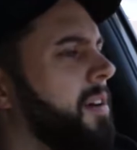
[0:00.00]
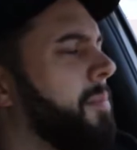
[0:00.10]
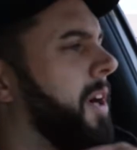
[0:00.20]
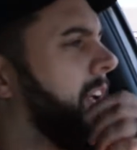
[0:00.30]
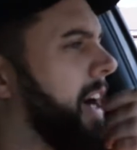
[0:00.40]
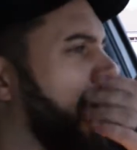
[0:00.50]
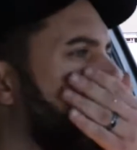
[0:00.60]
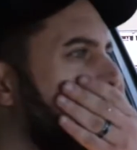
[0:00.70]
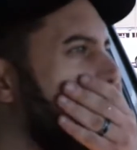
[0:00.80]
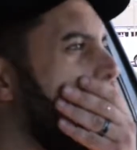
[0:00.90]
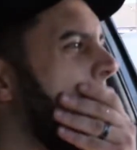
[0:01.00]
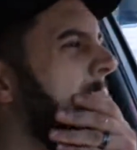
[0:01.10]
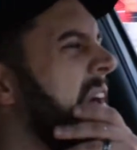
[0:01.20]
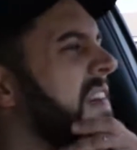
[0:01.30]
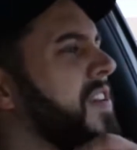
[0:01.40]
But
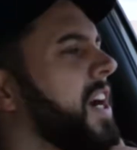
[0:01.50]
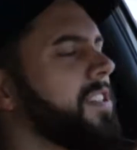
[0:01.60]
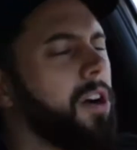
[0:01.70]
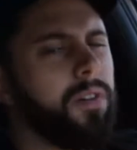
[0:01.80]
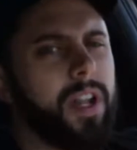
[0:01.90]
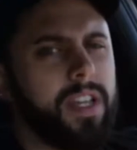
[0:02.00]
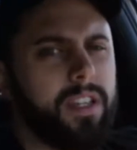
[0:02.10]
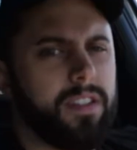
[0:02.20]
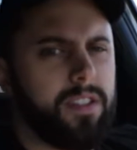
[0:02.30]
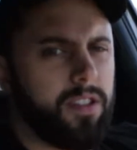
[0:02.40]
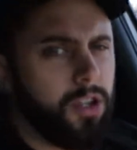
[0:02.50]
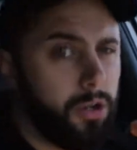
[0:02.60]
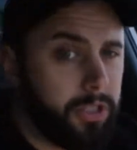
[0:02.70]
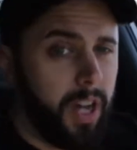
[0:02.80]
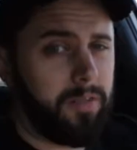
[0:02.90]
if you guys know of any
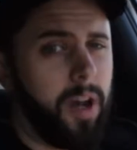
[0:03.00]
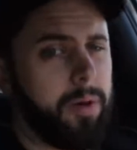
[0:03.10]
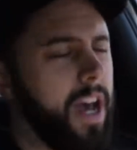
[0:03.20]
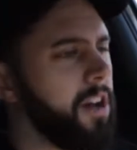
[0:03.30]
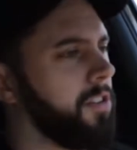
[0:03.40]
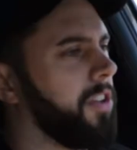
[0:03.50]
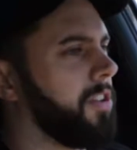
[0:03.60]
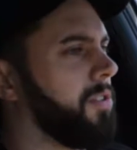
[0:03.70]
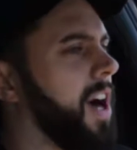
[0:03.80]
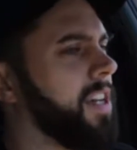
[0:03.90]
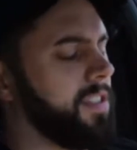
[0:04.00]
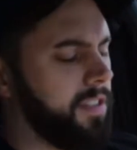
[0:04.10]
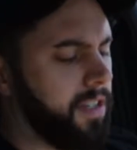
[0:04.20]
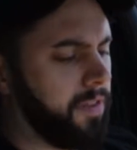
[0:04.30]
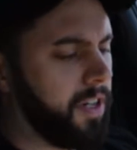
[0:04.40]
new stuff coming out or on the
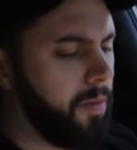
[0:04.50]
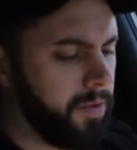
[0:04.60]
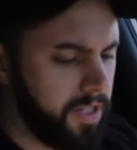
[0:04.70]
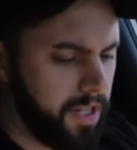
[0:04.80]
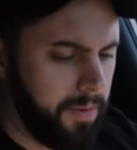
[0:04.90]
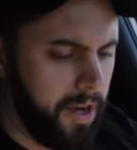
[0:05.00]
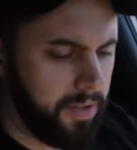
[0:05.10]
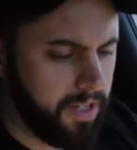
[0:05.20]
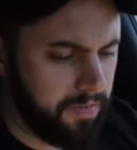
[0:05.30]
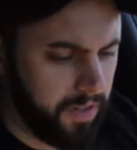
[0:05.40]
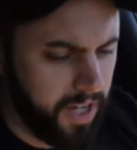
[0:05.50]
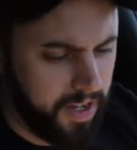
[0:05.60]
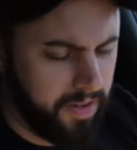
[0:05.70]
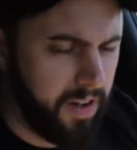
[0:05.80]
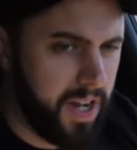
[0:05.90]
horizons, different companies coming out with different
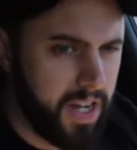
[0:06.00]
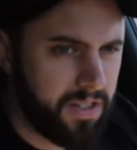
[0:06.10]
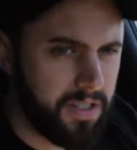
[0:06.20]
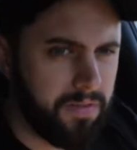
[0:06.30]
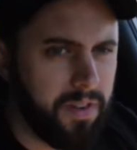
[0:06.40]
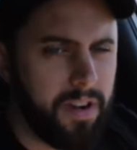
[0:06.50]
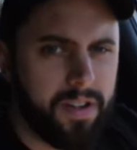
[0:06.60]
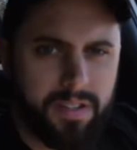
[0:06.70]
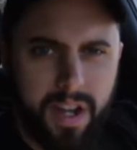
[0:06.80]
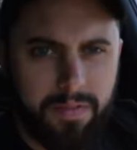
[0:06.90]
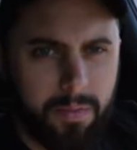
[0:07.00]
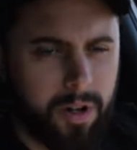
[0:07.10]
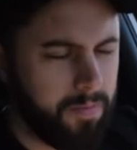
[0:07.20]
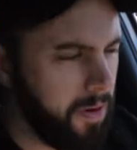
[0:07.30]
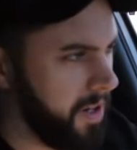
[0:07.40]
variations of various
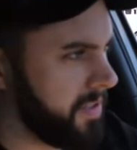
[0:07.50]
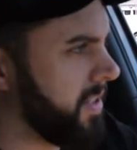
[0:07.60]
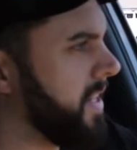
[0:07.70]
aftermarket parts,